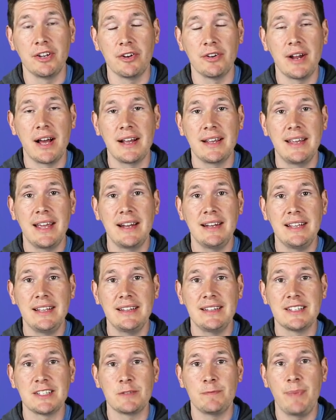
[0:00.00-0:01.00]
You're not
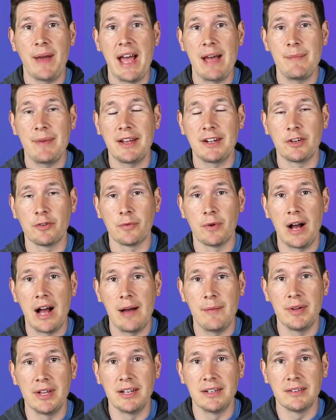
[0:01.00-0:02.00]
getting this Batman and
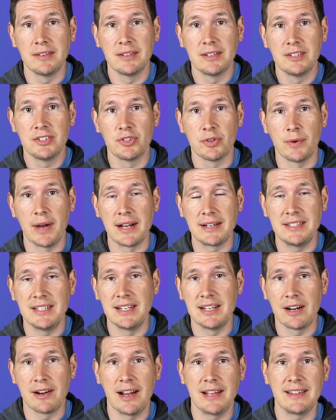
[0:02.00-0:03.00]
Robin
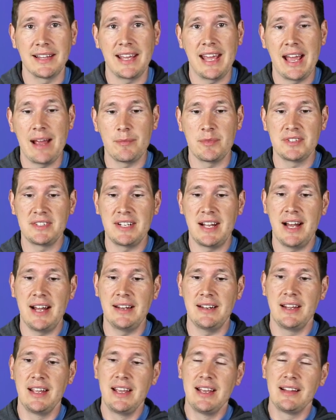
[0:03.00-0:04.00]
directing, all right? The camera's
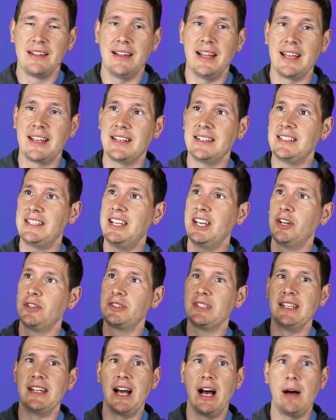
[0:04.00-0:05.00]
not like
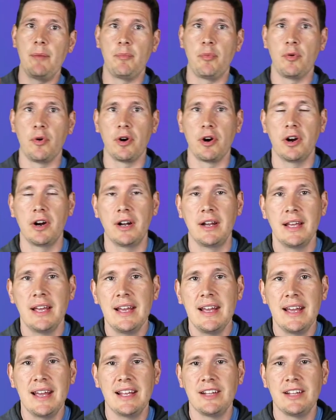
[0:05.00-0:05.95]
tilted upward.